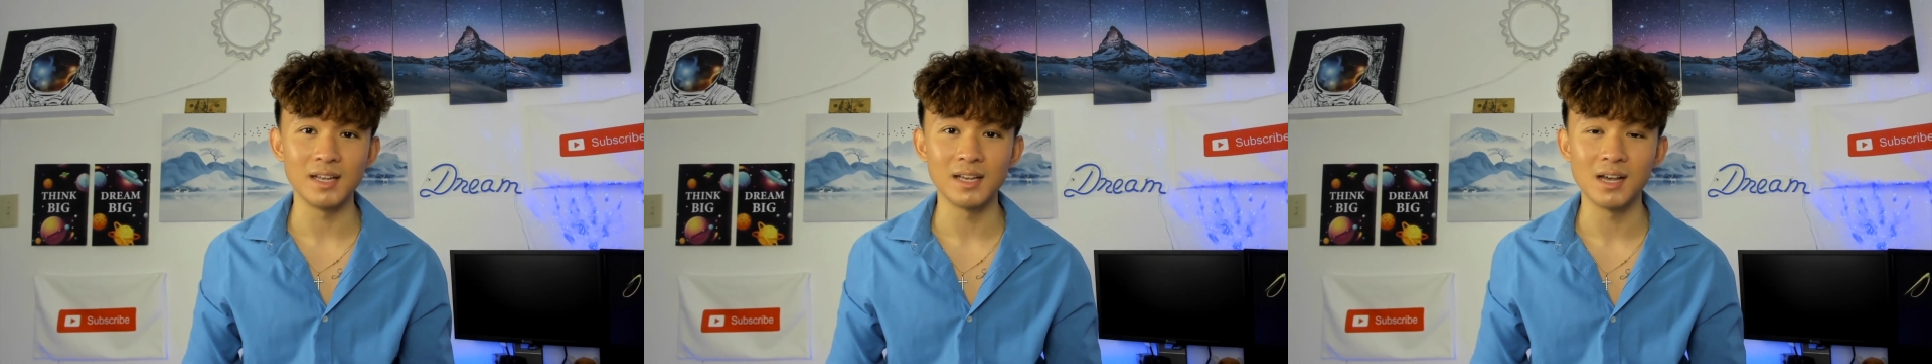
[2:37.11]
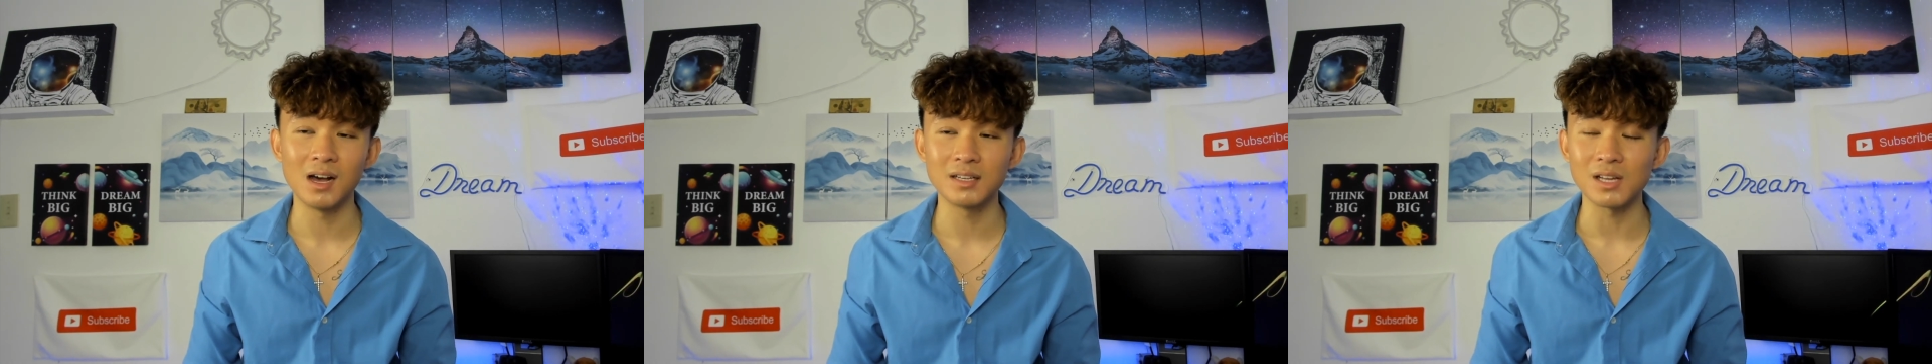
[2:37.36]

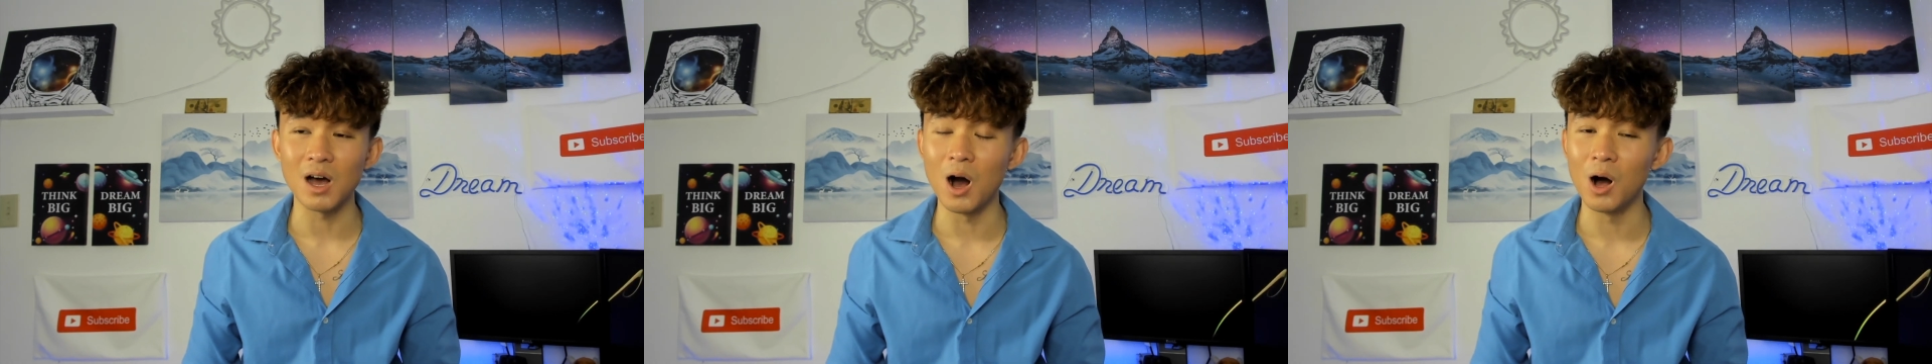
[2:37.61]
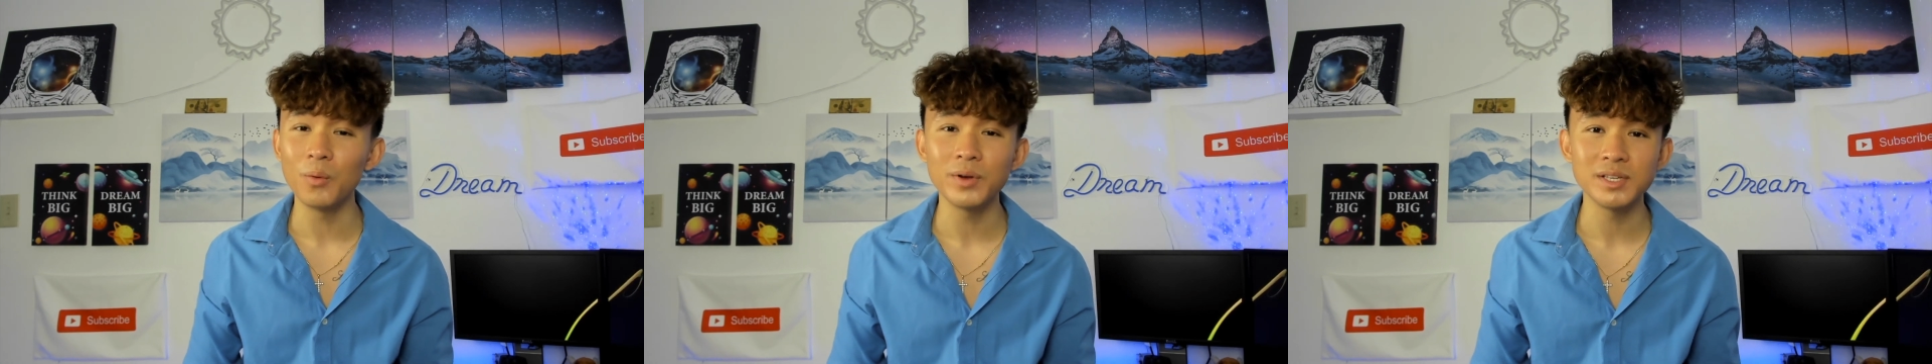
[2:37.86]
has
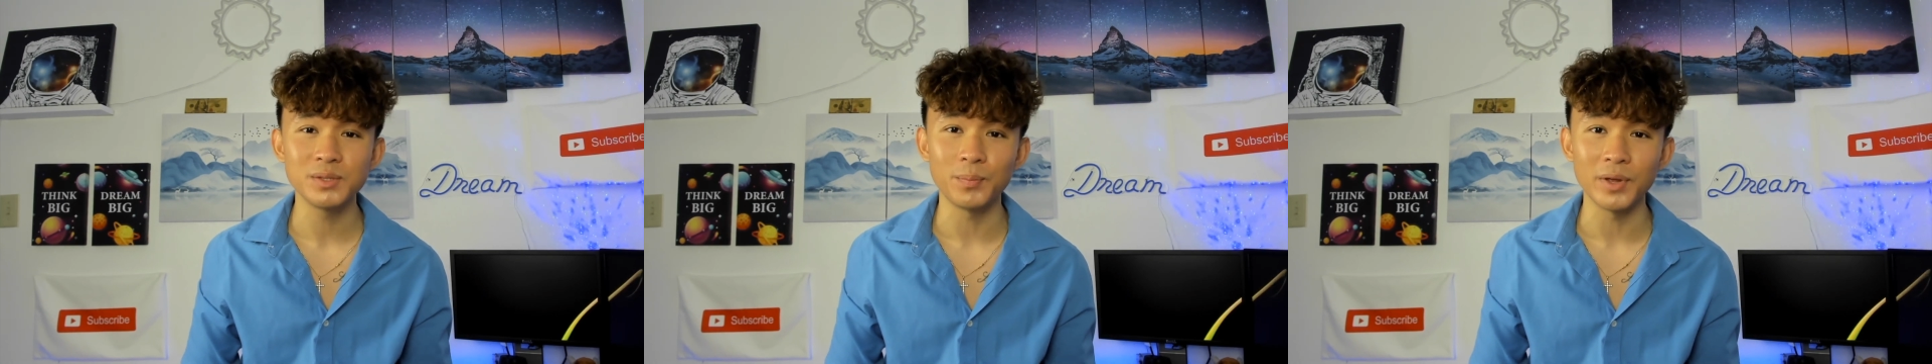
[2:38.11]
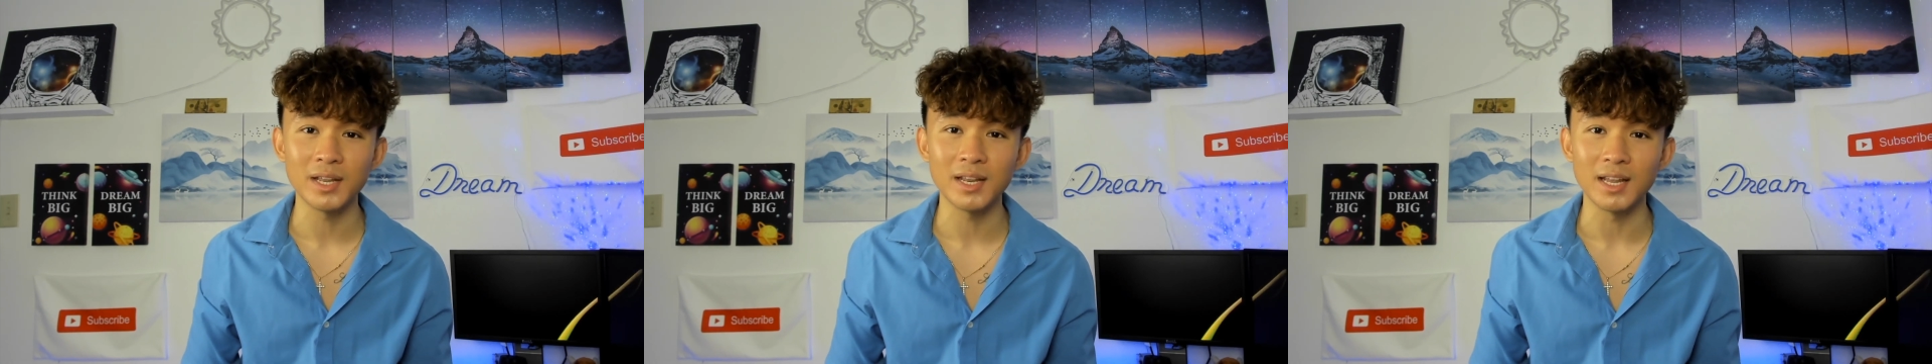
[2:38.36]
always
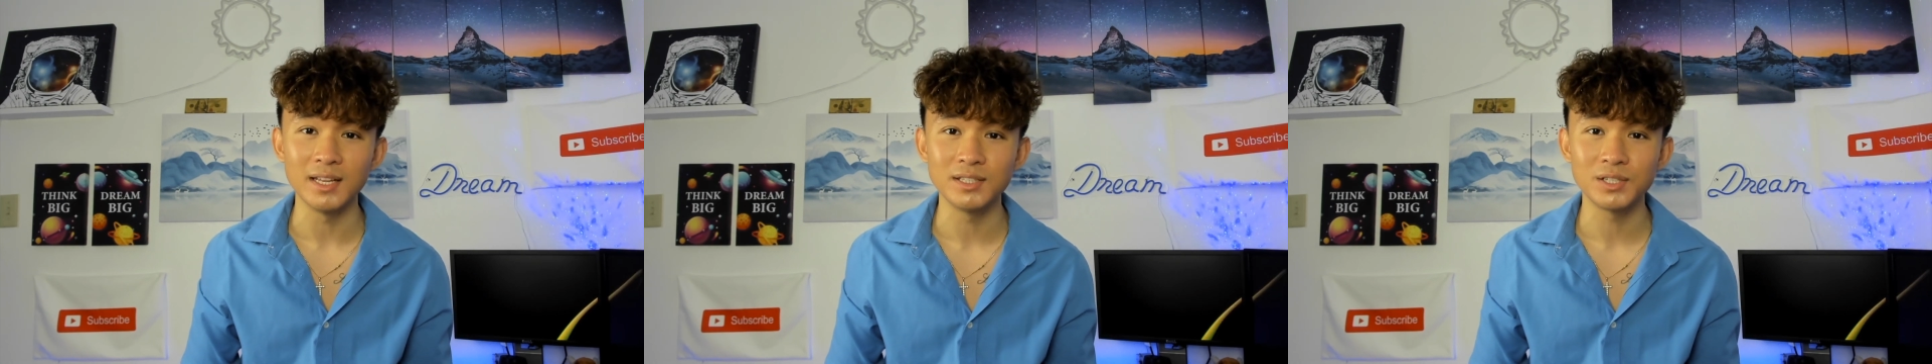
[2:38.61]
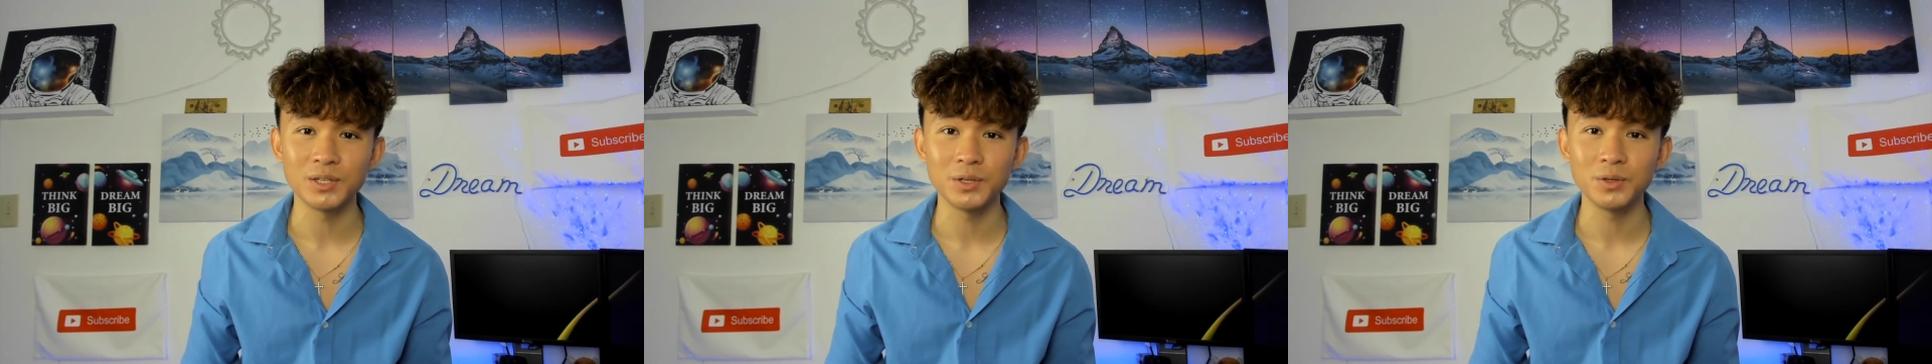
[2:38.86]
been
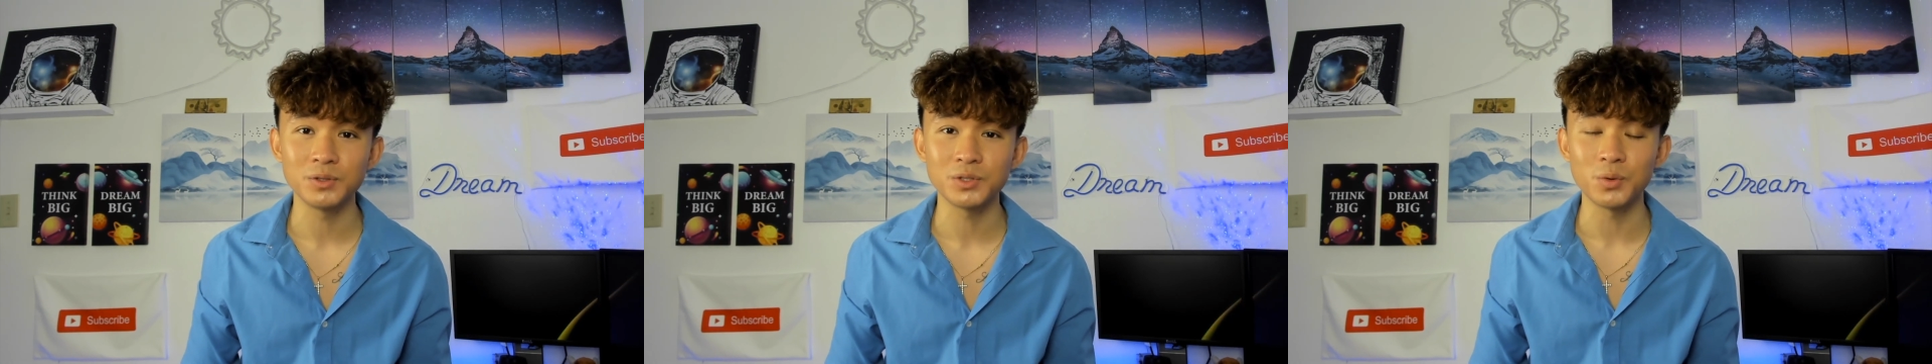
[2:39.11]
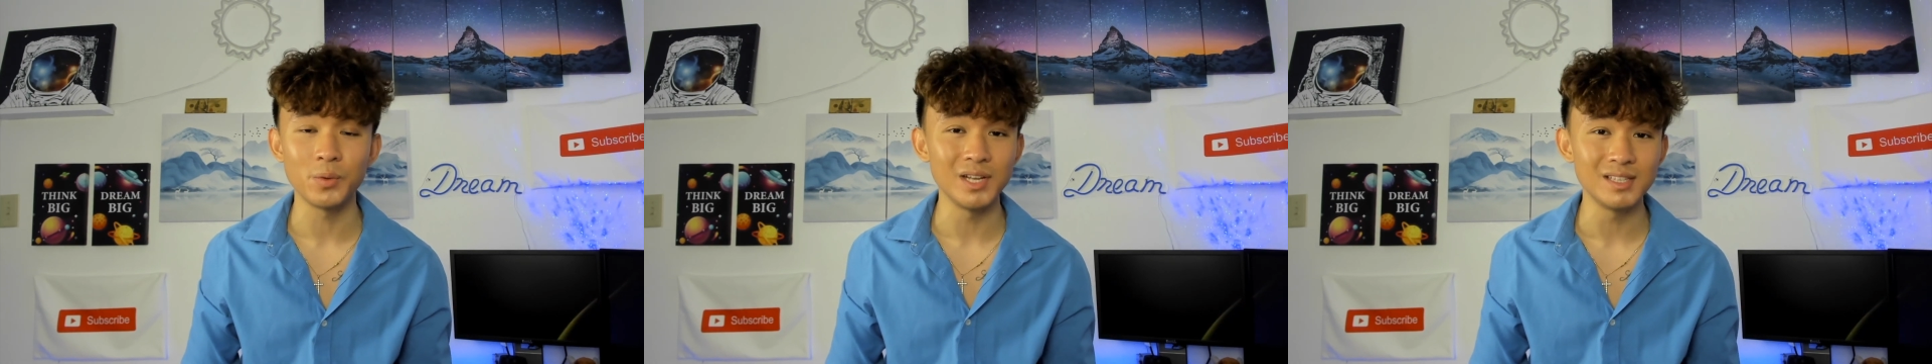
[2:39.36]
into
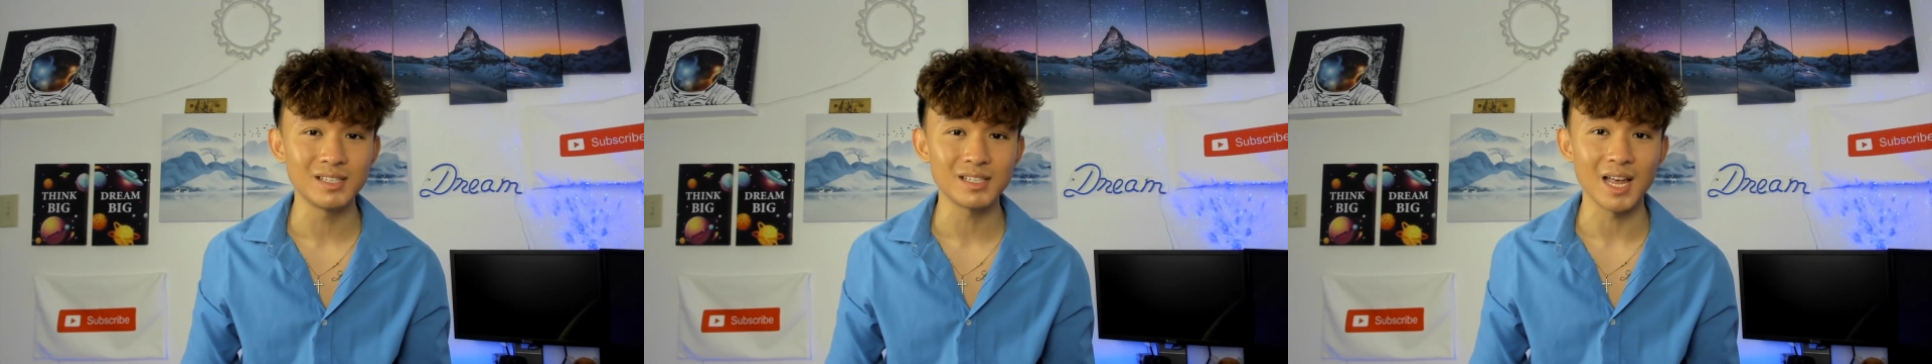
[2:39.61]
tweets